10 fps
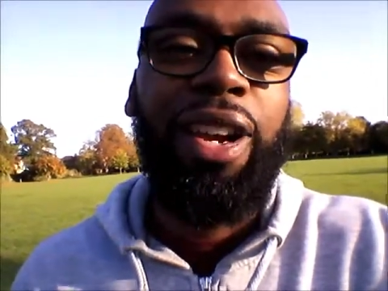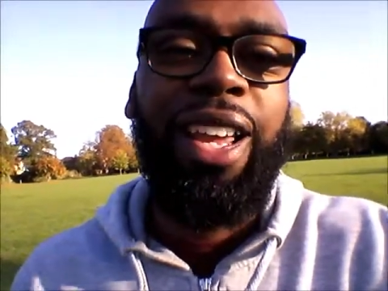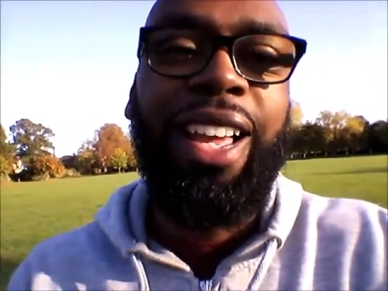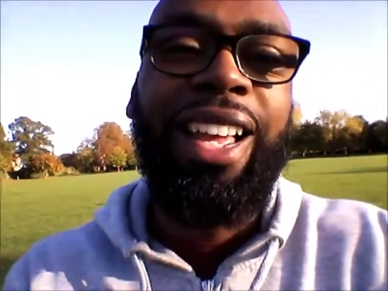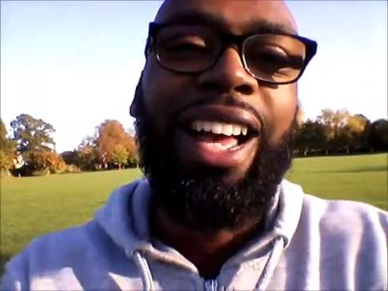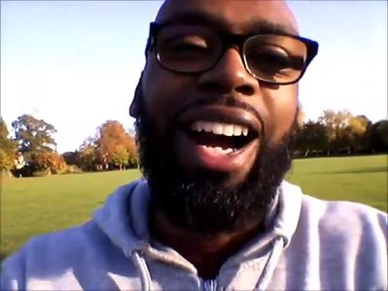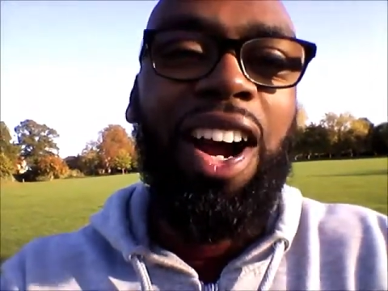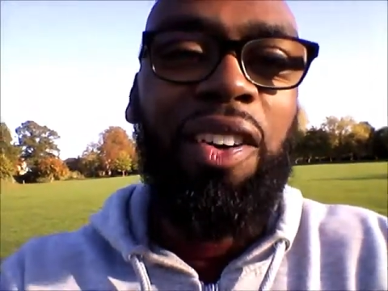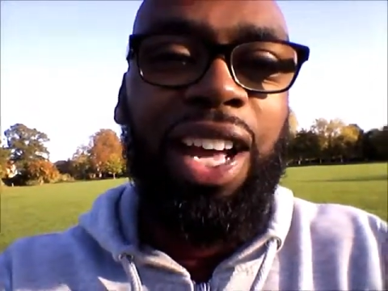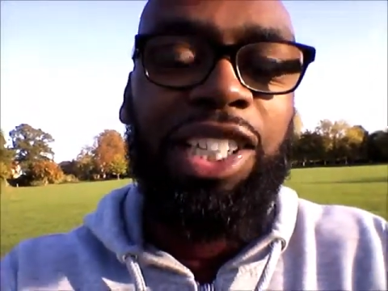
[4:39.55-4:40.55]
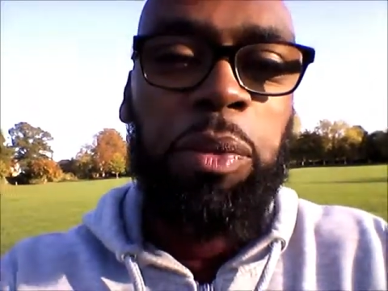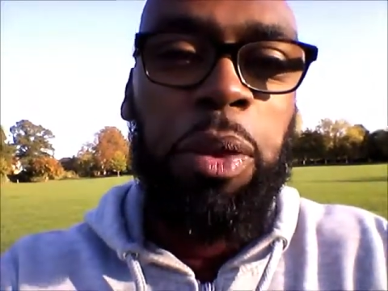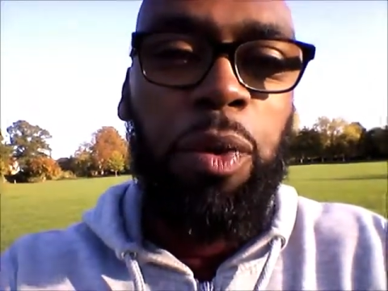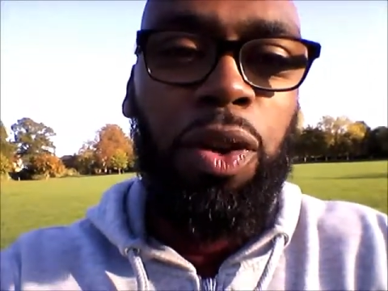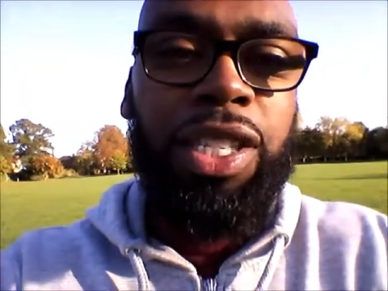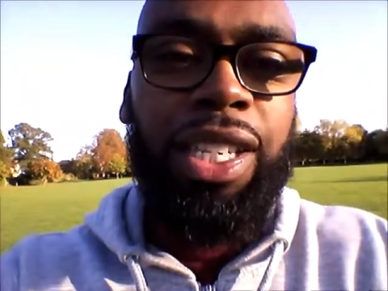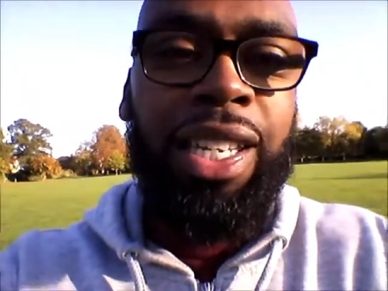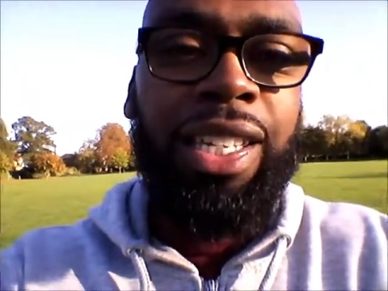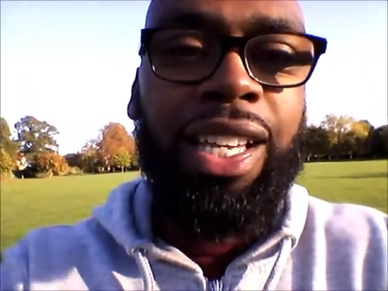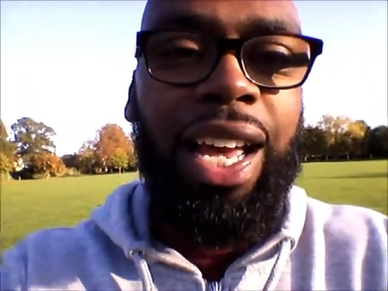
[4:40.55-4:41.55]
All right, Jimmy
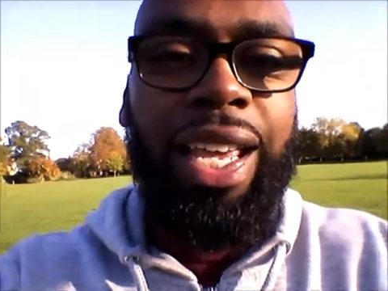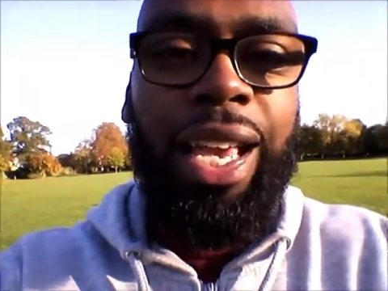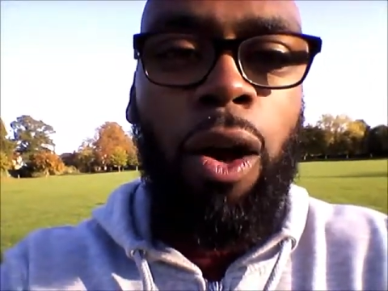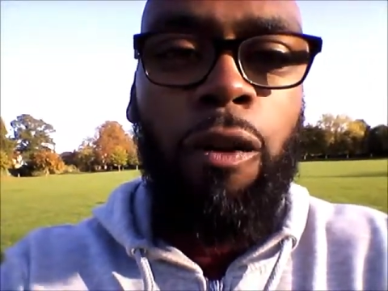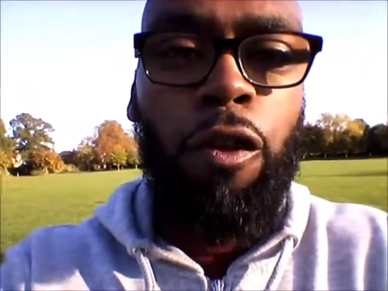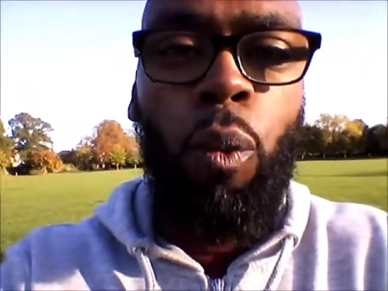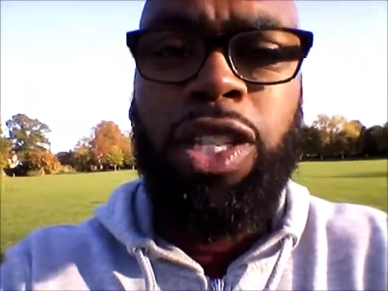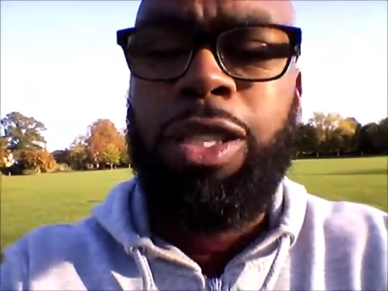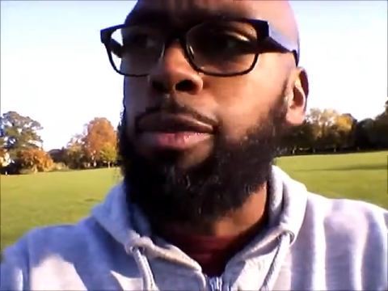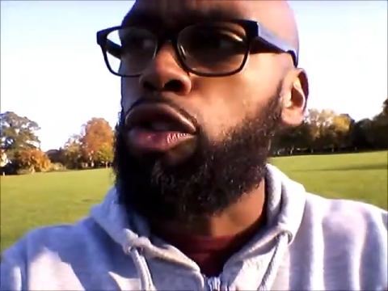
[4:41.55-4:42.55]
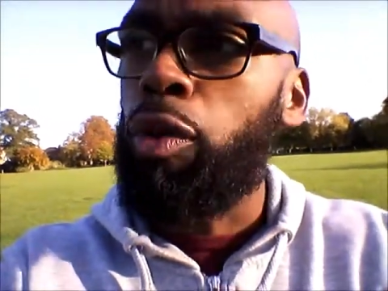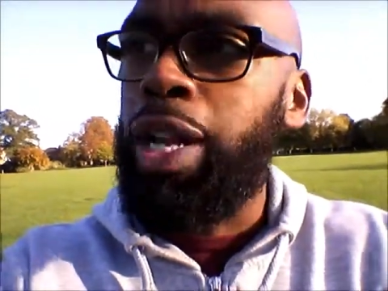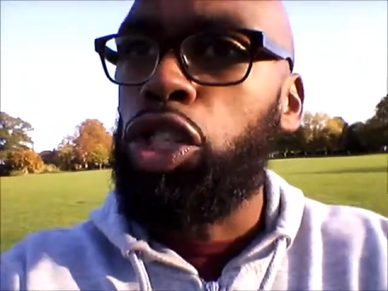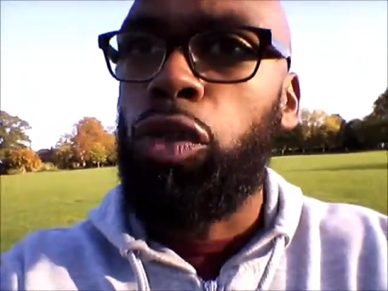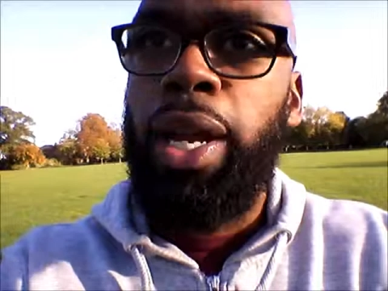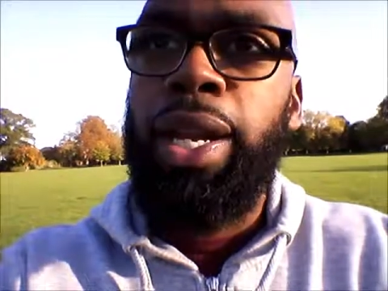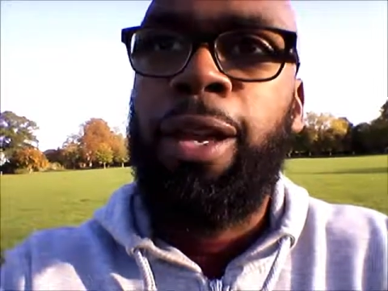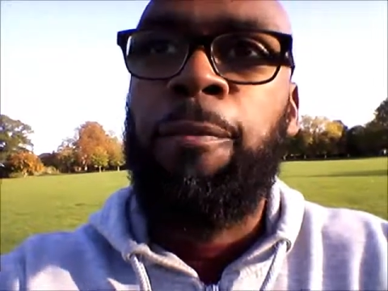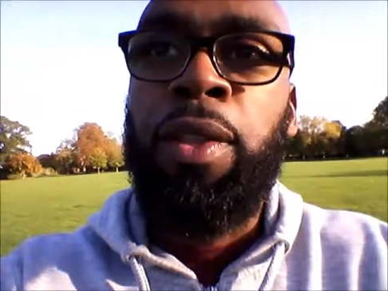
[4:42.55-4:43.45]
Mawson signing out. If you want some great training